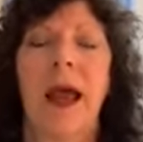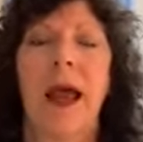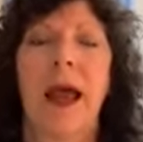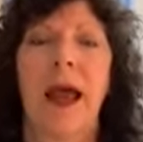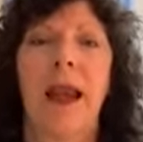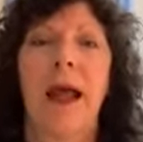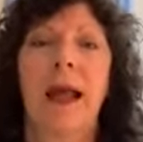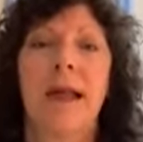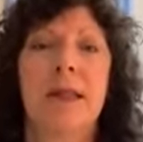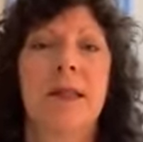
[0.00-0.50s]

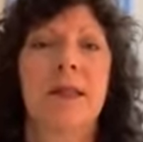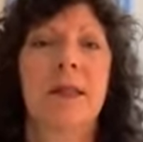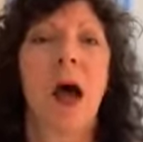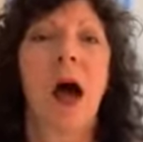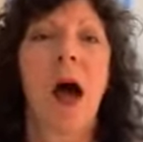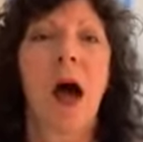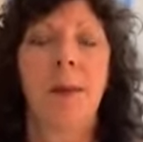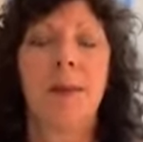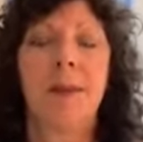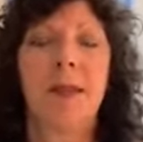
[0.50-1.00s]
And I
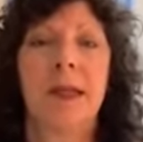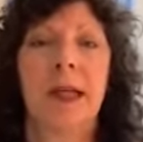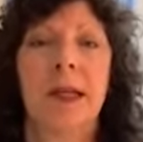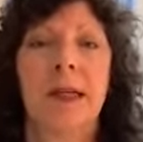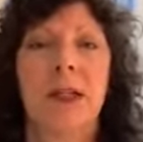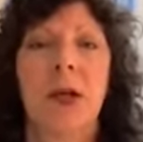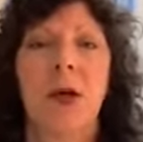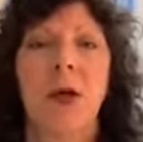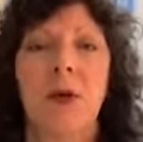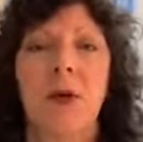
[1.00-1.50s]
stopped and I
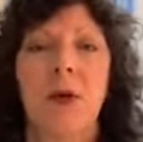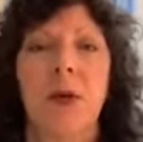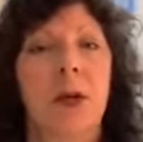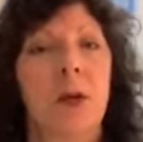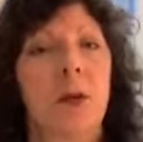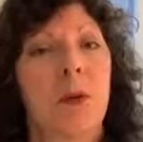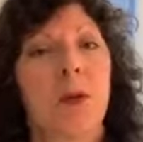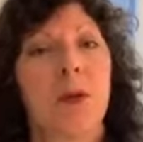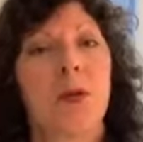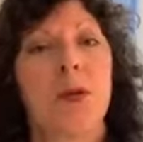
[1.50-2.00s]
told her,
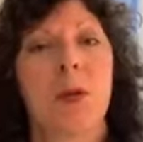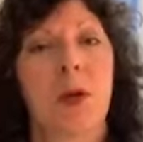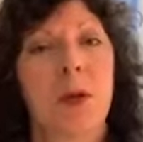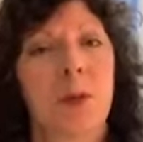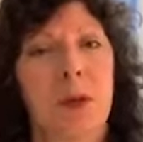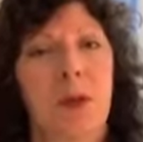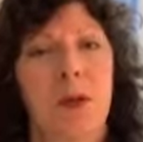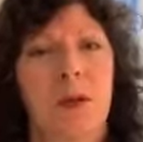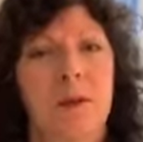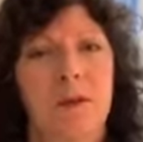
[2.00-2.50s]
"You are so
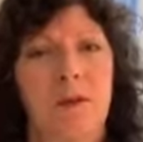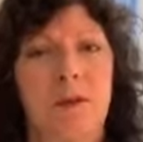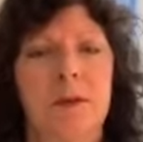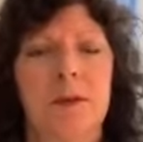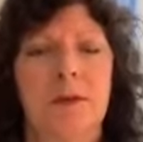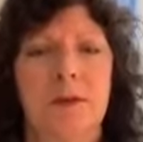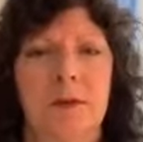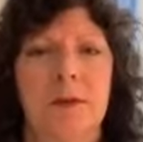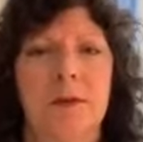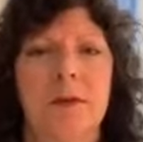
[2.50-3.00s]

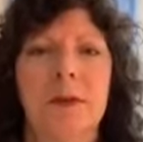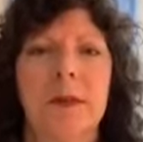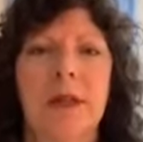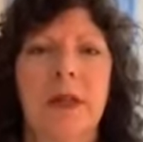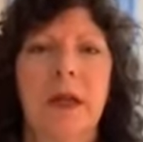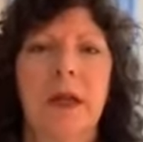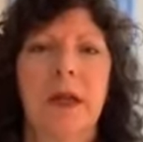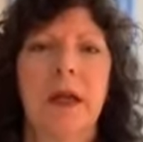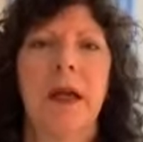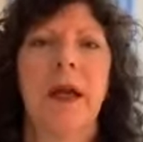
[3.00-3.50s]
beautiful."
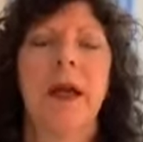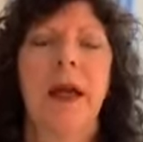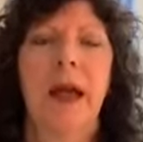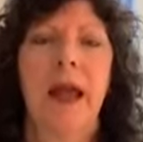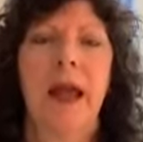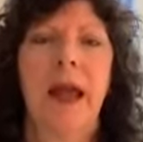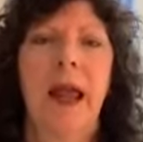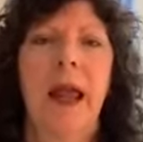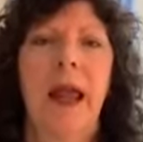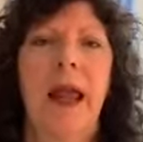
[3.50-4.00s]

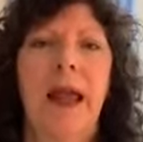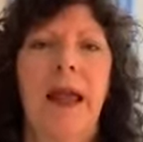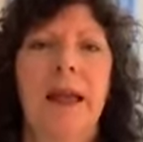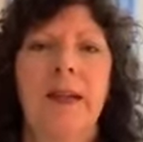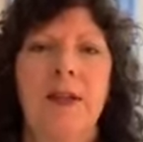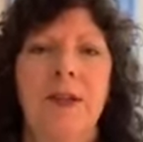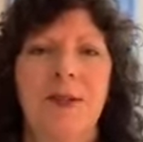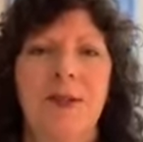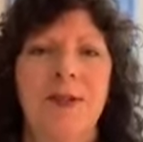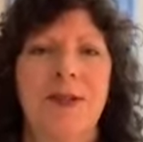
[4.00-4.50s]

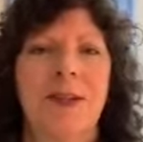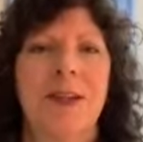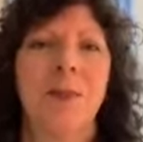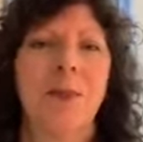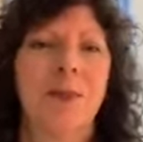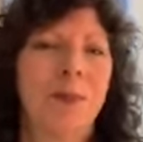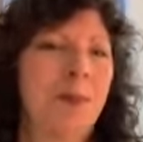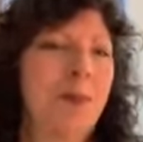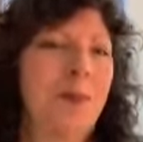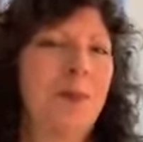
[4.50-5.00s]
And she
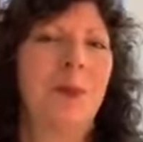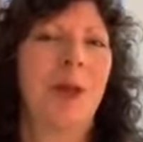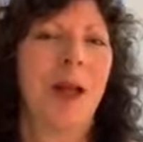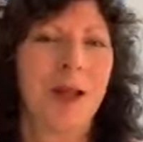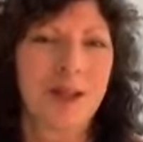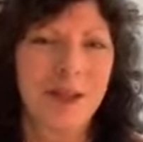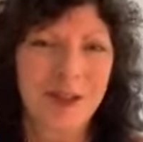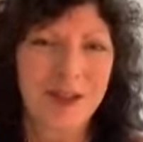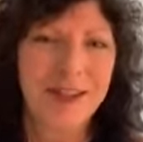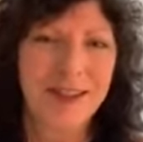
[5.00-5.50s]

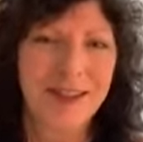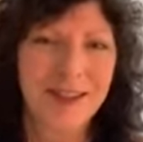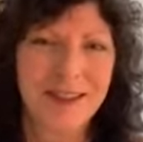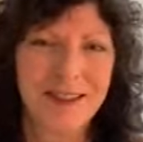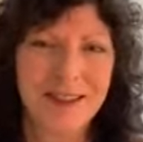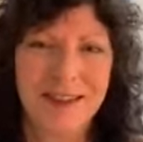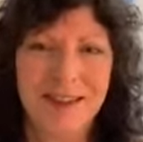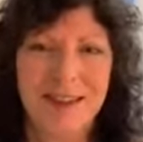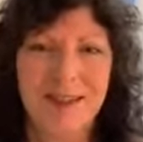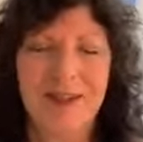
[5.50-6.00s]
blushed
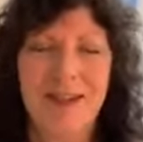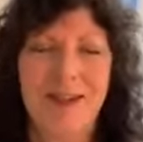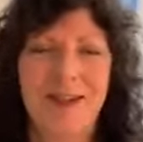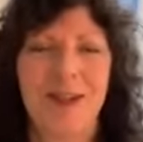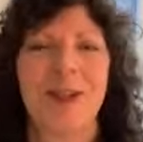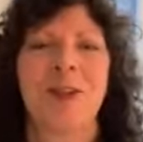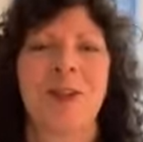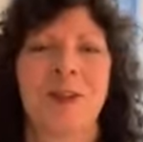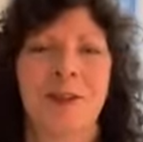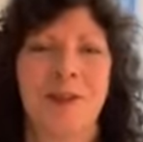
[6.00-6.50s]
and she
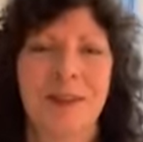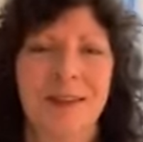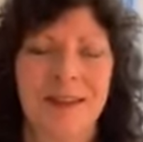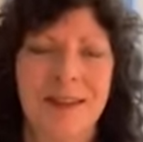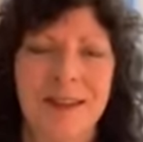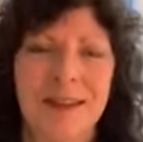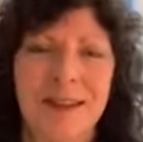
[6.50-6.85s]
turned.